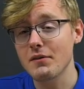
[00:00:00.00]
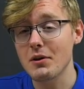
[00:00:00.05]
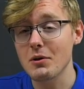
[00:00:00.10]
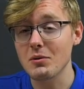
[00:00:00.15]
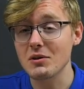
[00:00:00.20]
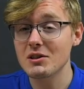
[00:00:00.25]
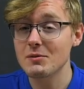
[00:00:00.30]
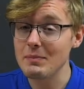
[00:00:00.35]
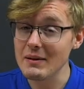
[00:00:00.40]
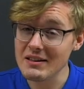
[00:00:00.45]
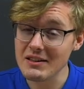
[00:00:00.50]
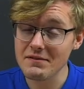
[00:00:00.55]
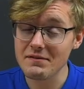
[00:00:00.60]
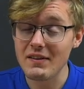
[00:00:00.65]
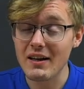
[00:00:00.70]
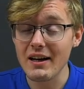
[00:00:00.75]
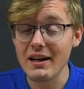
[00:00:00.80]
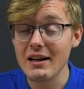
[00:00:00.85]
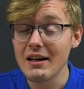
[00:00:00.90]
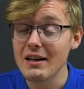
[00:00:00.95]
if you will
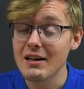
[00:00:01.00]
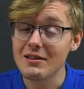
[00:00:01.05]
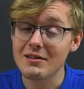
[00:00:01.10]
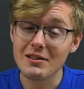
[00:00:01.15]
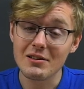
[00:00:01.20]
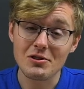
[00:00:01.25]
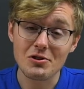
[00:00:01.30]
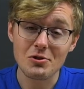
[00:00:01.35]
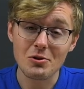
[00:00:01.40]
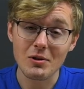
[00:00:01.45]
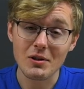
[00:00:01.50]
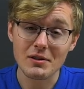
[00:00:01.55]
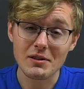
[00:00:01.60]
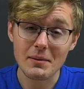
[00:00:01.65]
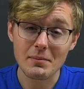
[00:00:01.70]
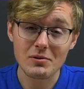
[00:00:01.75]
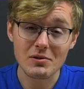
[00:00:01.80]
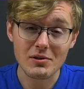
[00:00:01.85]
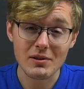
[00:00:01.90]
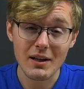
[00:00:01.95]
specify that you are
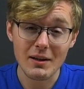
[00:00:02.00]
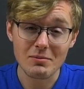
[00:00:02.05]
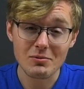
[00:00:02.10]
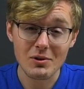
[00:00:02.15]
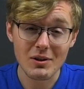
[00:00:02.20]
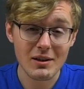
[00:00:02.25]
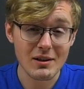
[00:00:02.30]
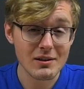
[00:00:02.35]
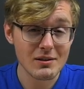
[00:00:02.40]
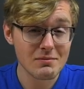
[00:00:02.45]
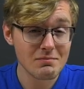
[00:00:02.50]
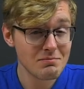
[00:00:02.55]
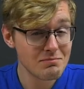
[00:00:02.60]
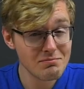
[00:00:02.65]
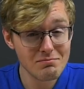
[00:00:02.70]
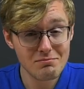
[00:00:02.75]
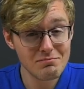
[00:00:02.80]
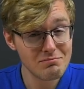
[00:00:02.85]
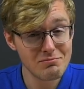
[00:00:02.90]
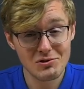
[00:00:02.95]
subscribed to our
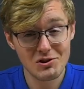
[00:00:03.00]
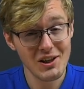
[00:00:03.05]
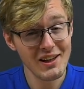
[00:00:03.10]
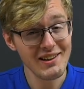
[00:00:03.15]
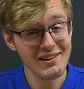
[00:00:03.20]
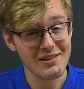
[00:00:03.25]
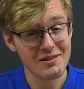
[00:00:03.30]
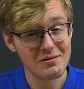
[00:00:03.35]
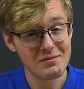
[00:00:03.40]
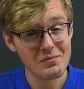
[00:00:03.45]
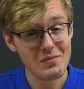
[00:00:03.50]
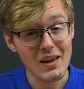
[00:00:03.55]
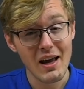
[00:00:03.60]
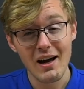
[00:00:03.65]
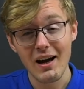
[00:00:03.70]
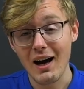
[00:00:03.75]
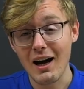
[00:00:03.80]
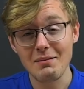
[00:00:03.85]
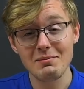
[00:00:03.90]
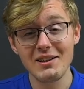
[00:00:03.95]
channel.
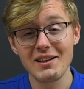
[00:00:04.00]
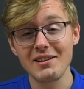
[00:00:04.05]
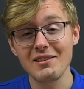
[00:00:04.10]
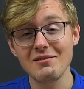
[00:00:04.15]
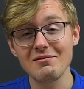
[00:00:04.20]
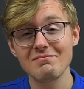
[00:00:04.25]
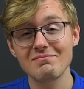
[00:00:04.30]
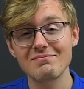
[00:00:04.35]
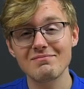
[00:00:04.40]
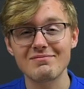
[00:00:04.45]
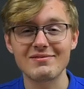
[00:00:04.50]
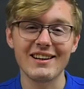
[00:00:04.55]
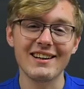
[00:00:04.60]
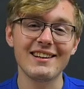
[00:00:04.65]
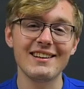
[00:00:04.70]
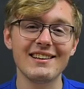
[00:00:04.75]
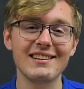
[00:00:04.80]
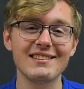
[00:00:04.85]
I'm Daniel, raking